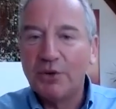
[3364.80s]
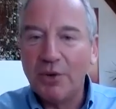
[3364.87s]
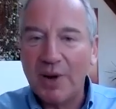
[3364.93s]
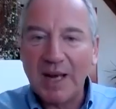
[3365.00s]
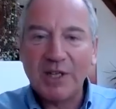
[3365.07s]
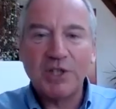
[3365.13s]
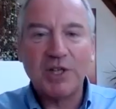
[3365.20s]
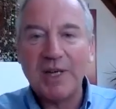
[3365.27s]
to
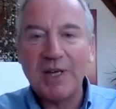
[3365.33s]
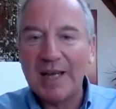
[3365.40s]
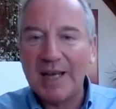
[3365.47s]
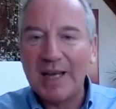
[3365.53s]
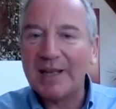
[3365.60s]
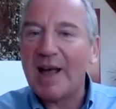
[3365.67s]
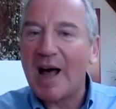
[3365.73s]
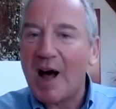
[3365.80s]
actually
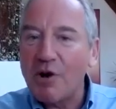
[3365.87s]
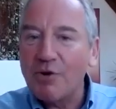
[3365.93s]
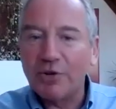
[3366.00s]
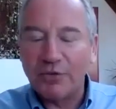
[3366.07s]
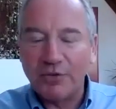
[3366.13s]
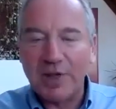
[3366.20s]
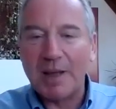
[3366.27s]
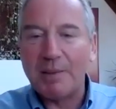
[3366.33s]
get out
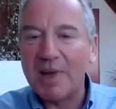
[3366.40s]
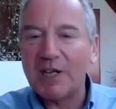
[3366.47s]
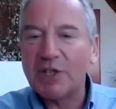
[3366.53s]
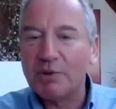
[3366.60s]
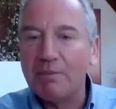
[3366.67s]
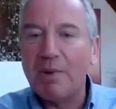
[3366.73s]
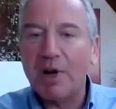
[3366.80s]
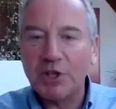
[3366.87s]
of them
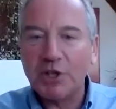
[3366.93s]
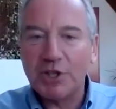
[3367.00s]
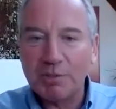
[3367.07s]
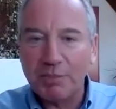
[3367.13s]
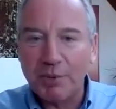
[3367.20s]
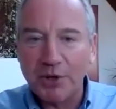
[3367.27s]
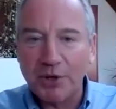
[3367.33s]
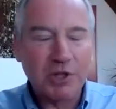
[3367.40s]
as much as
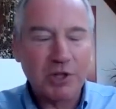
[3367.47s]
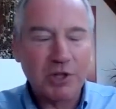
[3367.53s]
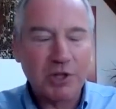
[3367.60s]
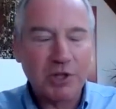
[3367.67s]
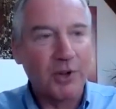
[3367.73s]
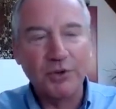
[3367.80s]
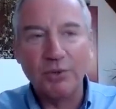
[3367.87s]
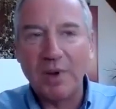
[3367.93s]

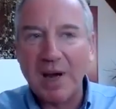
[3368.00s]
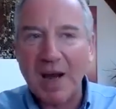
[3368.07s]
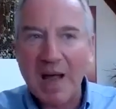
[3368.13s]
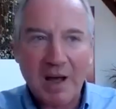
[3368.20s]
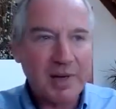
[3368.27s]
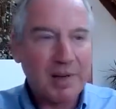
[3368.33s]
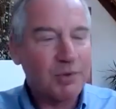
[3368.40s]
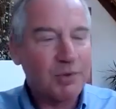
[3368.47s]
possible, to
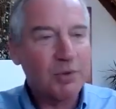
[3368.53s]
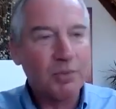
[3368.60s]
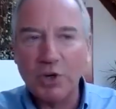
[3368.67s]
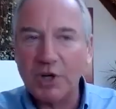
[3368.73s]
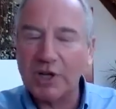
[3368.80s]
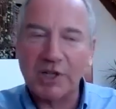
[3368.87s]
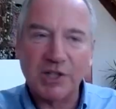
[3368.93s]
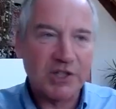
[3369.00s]
allow them to
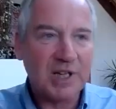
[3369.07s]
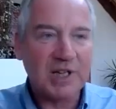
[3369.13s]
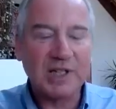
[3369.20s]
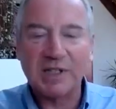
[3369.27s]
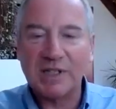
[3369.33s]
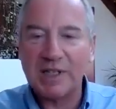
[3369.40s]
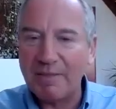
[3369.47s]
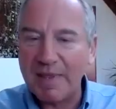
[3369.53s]
work
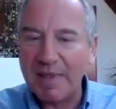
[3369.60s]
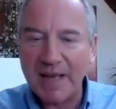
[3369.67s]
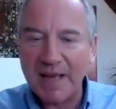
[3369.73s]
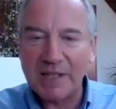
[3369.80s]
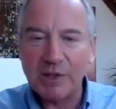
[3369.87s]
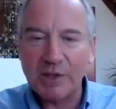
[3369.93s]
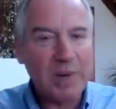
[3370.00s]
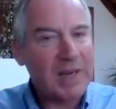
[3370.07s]
6-7
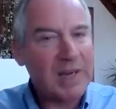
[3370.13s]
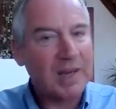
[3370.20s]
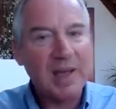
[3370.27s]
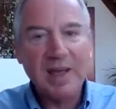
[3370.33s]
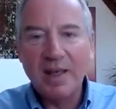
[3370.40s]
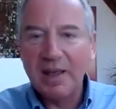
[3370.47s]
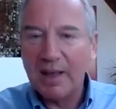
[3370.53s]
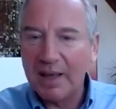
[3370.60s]
days a
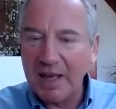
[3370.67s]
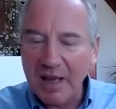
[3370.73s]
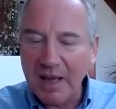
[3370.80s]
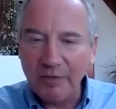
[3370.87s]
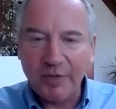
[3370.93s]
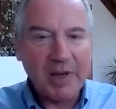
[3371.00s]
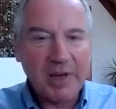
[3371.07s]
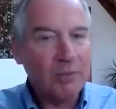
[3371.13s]
week,
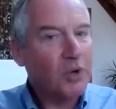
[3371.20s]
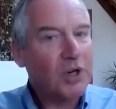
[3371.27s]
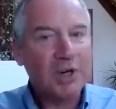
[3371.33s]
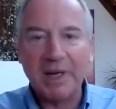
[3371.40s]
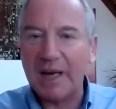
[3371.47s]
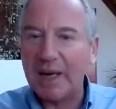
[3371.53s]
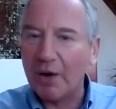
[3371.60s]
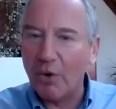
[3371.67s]
evening
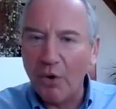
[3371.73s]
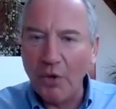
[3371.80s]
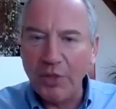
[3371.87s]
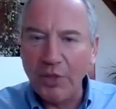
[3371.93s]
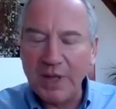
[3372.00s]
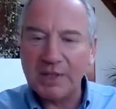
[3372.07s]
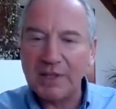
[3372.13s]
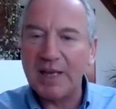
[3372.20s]
working, all
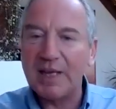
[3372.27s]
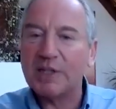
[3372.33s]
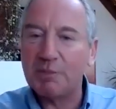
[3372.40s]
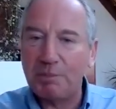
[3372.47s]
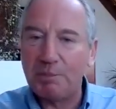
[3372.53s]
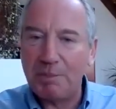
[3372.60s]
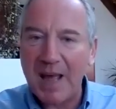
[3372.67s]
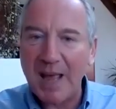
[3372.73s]
these things,
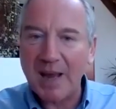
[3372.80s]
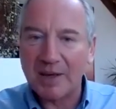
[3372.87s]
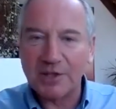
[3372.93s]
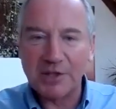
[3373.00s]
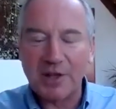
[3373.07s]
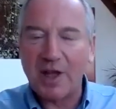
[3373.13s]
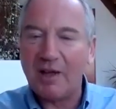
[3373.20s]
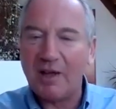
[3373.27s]
pay our
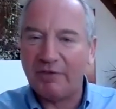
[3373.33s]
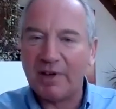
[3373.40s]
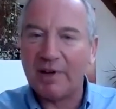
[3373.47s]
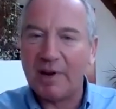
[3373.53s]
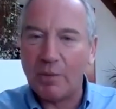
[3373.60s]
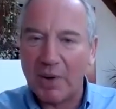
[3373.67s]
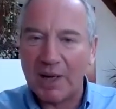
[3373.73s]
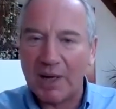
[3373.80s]
staff
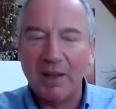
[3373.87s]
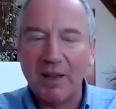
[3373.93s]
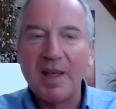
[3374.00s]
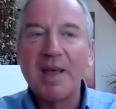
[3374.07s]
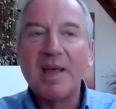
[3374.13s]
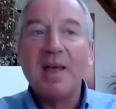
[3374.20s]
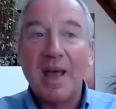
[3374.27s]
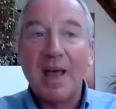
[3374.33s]
very well.
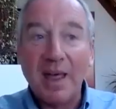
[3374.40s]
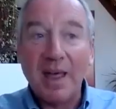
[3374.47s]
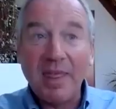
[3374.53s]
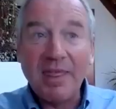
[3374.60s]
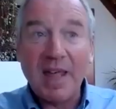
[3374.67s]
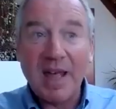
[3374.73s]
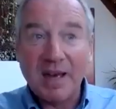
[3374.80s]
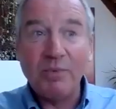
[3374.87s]

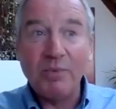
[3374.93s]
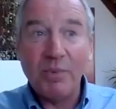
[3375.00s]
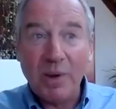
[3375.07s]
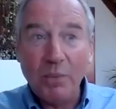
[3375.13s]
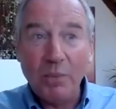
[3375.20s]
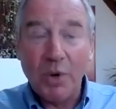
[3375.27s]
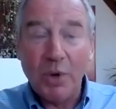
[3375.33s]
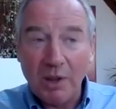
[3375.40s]
And then we
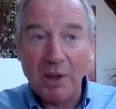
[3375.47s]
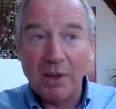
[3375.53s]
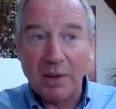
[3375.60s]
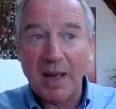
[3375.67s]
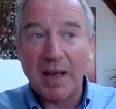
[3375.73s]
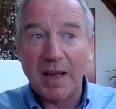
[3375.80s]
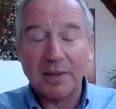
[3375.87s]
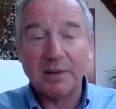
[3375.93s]
will